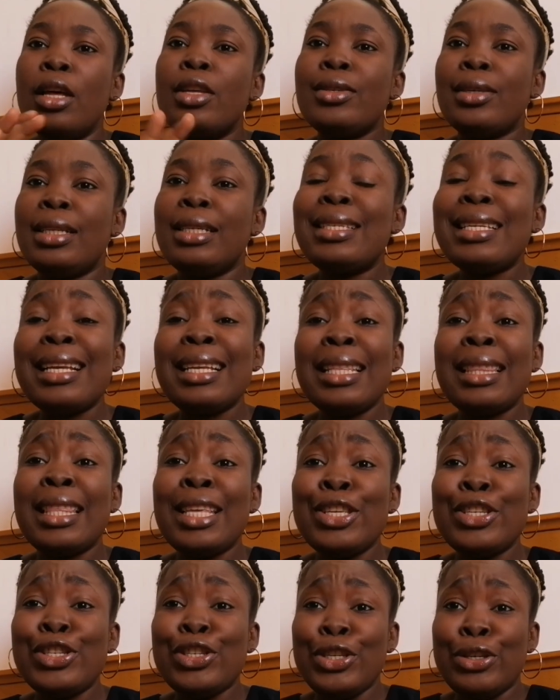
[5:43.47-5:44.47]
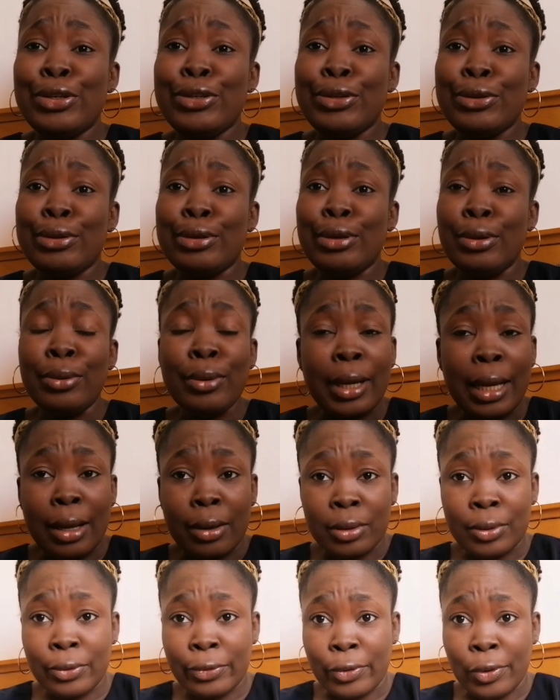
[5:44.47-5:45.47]
So these are the things you should look
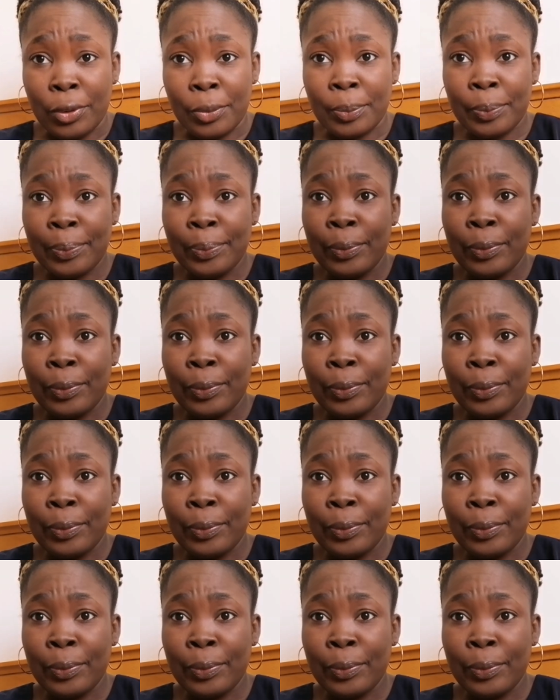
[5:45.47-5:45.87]
out for